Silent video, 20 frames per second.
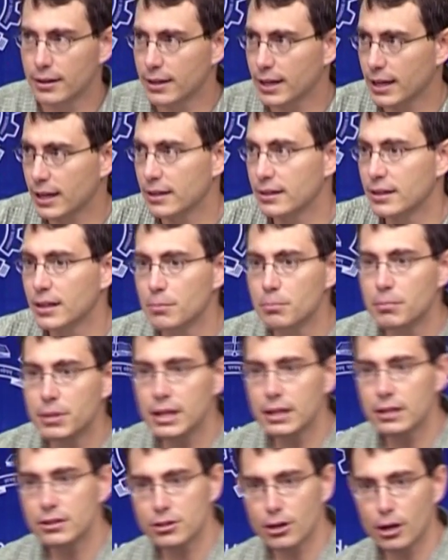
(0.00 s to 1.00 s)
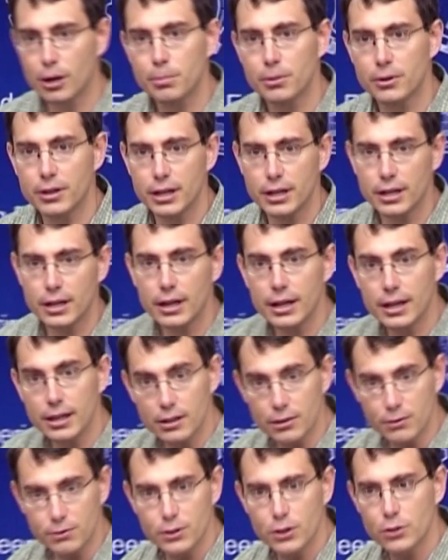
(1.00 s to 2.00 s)
that can then be interpreted
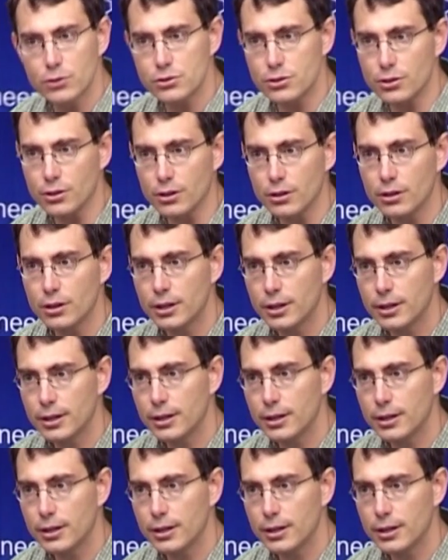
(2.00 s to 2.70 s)
in the future